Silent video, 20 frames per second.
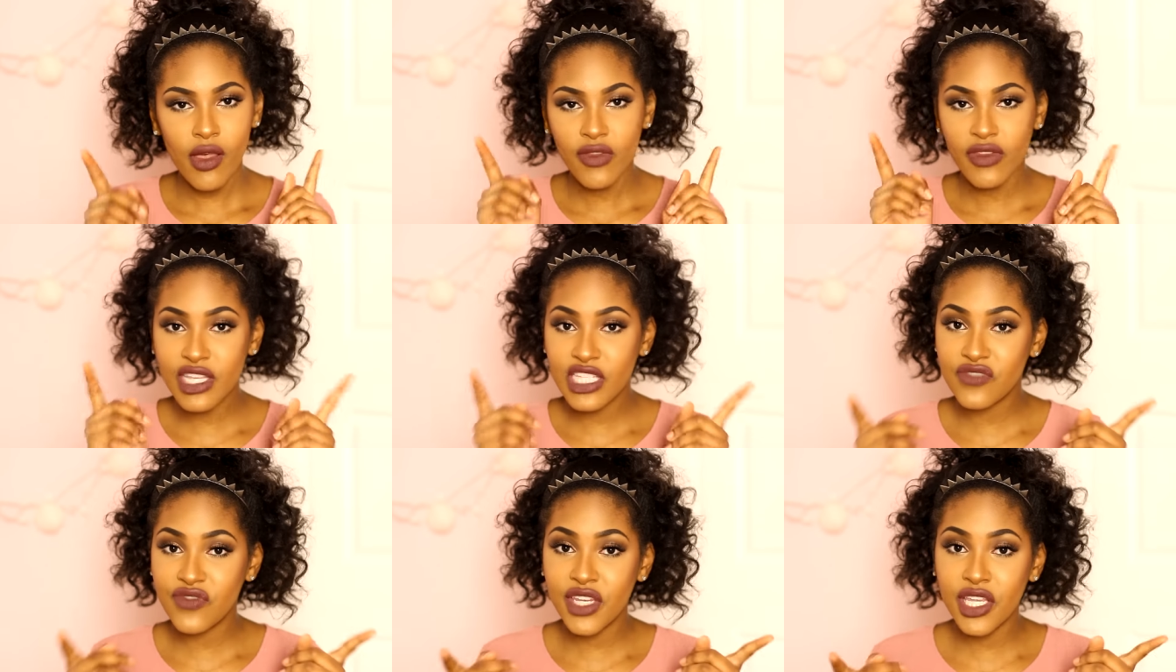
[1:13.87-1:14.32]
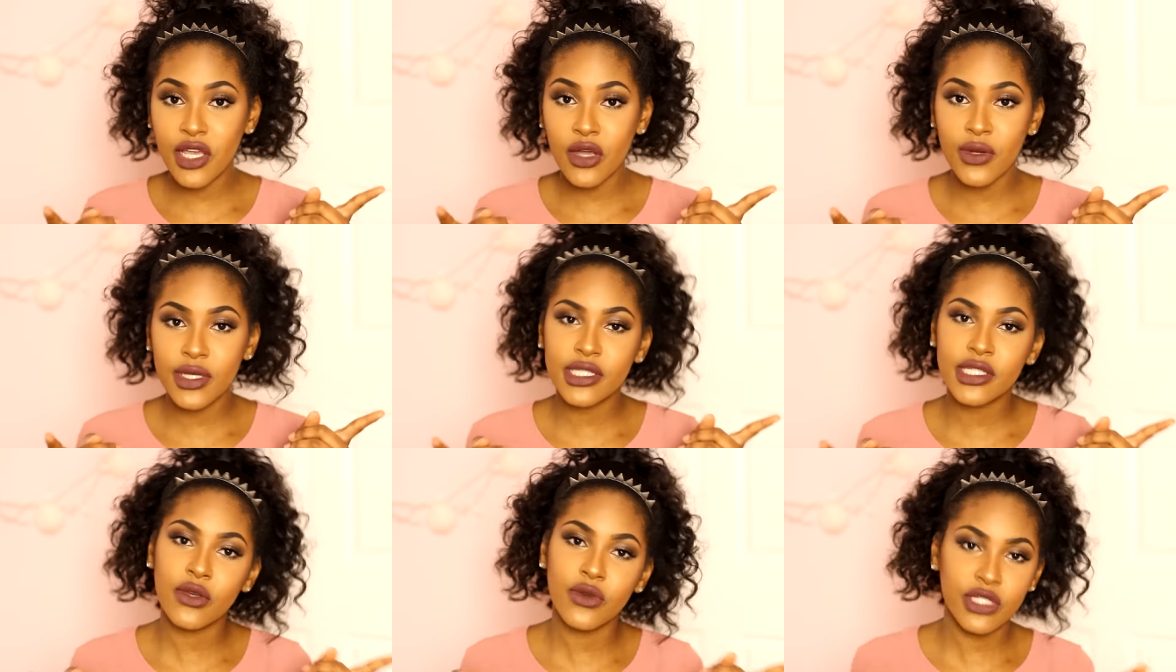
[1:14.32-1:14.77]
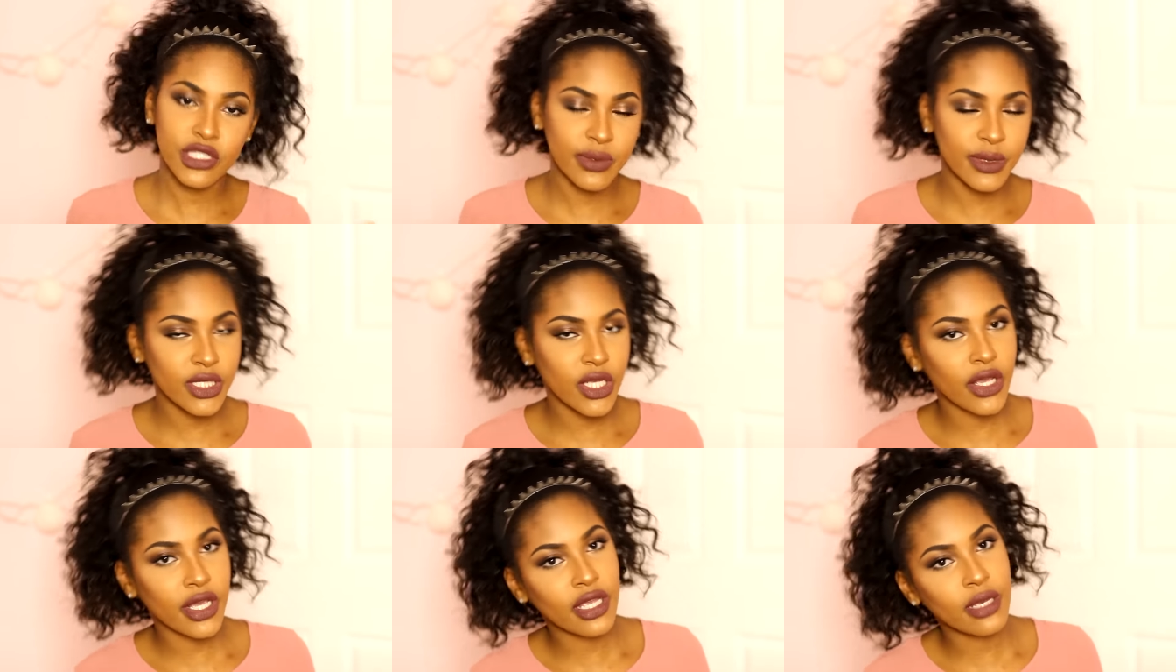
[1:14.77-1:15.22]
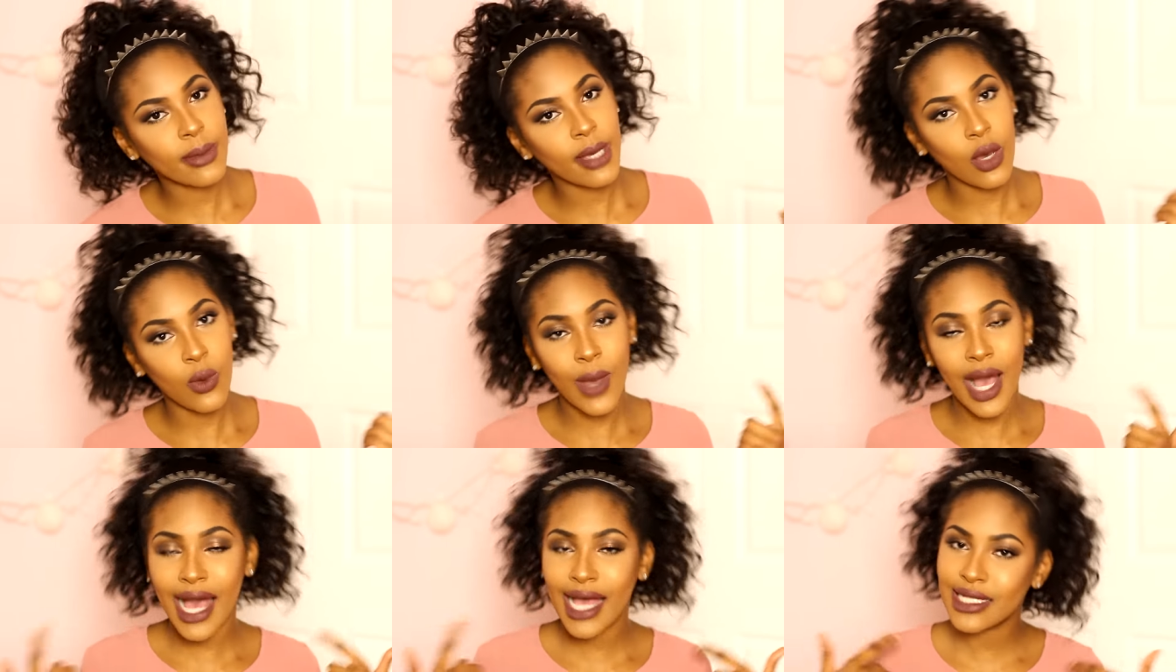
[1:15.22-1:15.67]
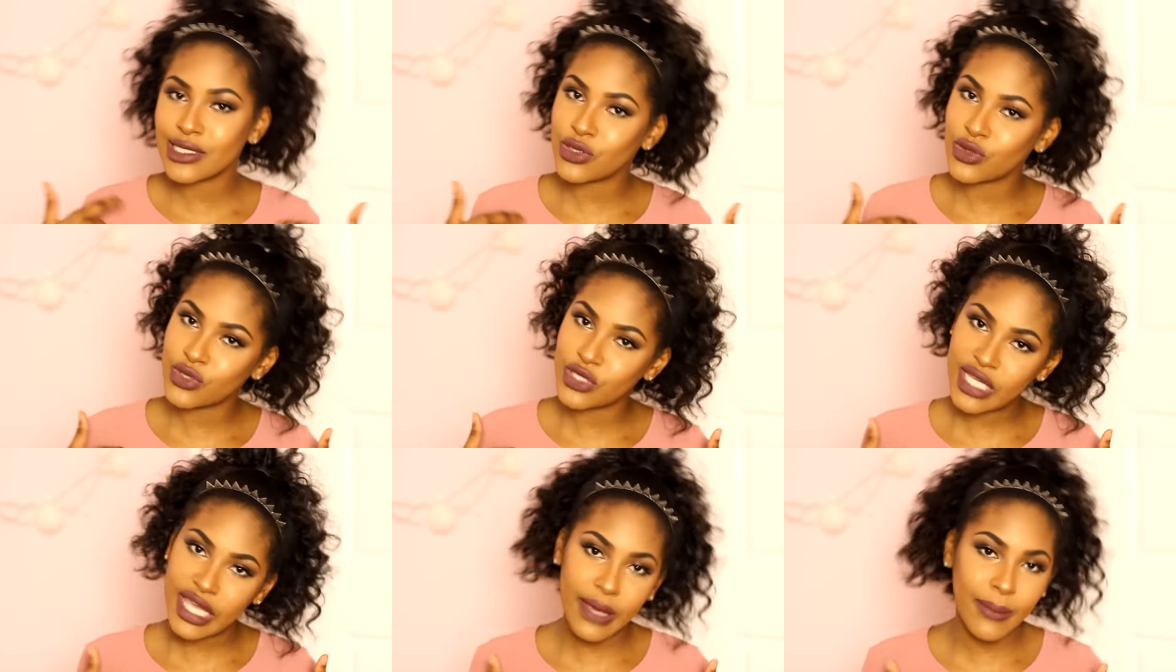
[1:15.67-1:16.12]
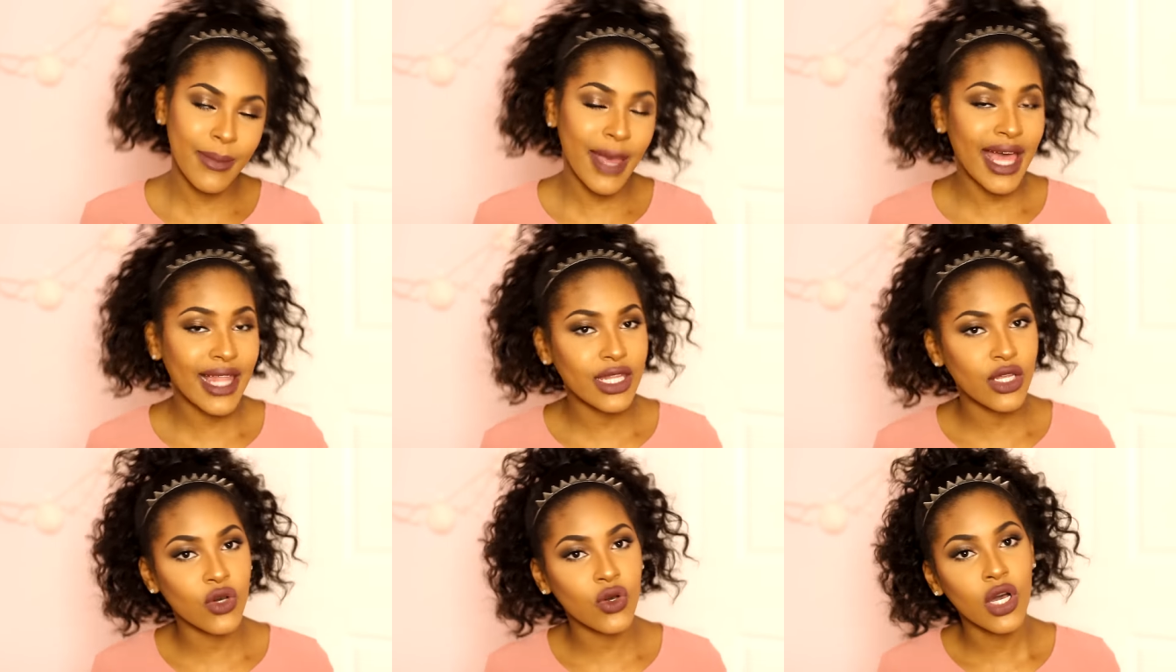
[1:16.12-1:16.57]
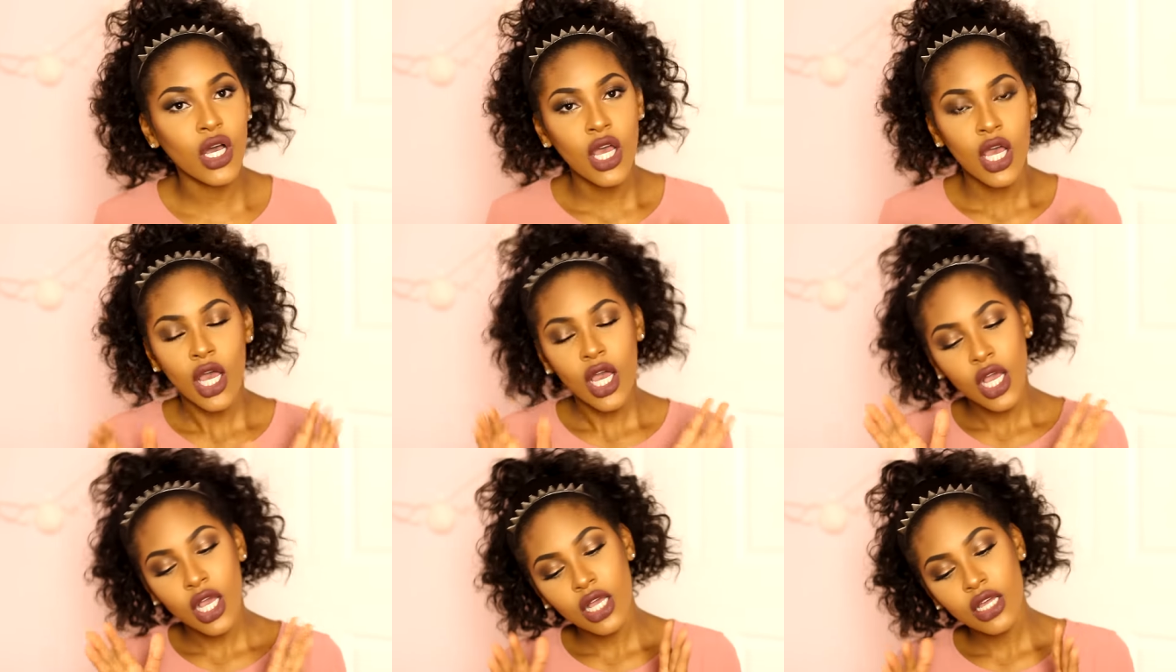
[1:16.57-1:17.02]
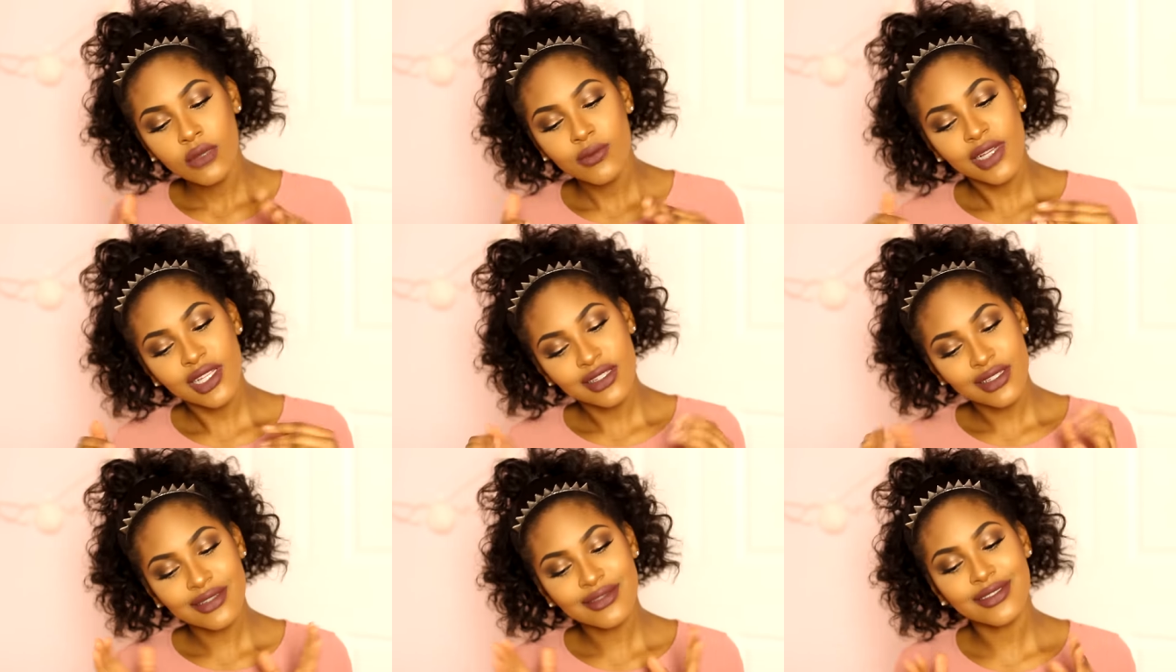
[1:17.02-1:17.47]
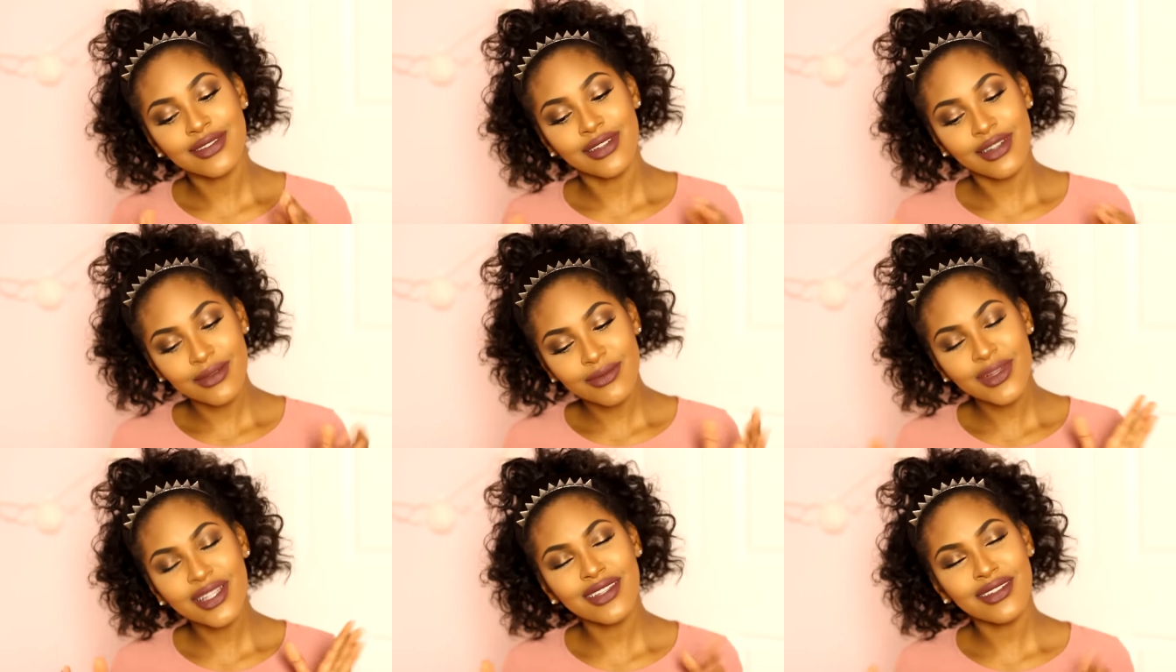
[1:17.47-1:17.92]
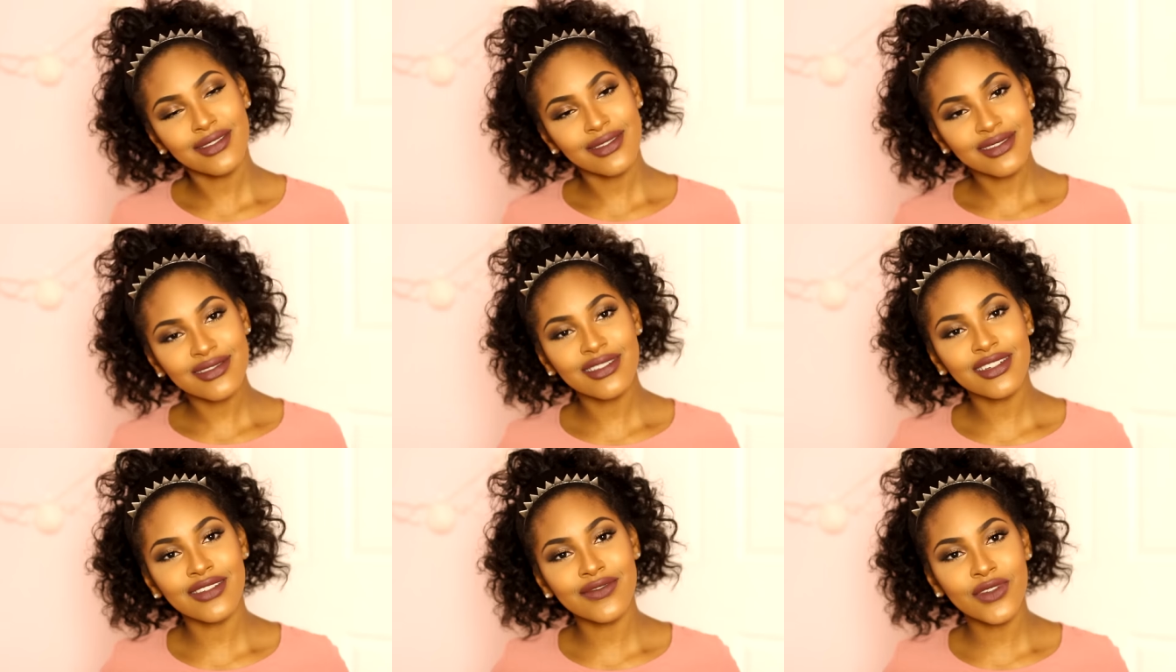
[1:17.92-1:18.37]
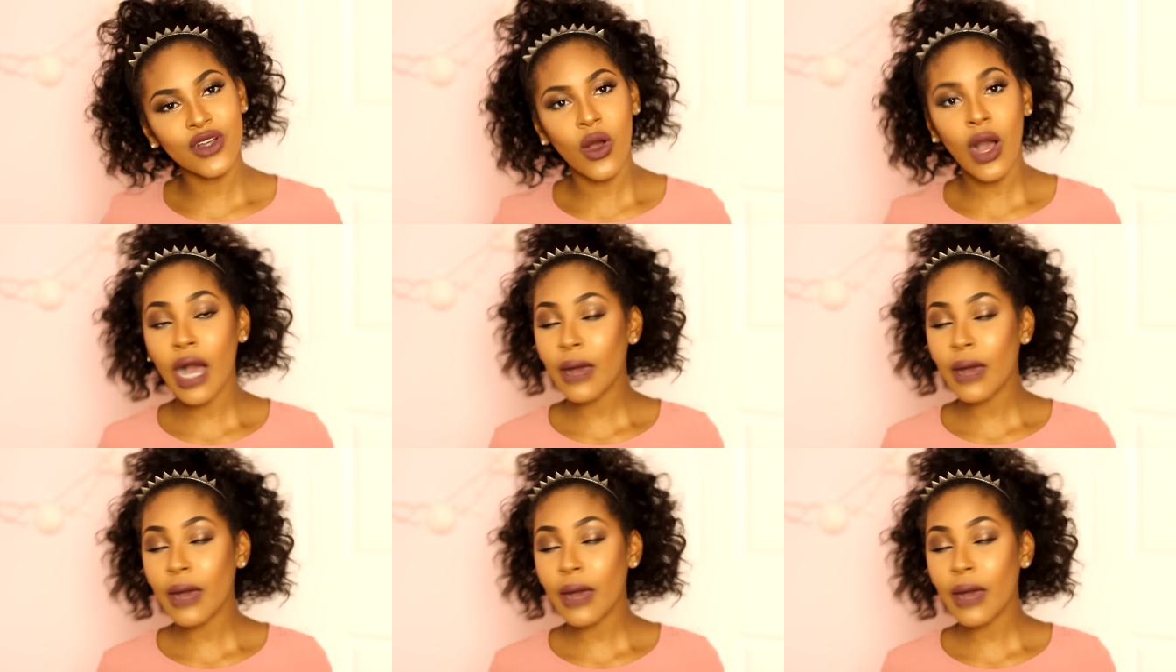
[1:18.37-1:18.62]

this video is going to be talking about what I do to get my little my little my little curve girl.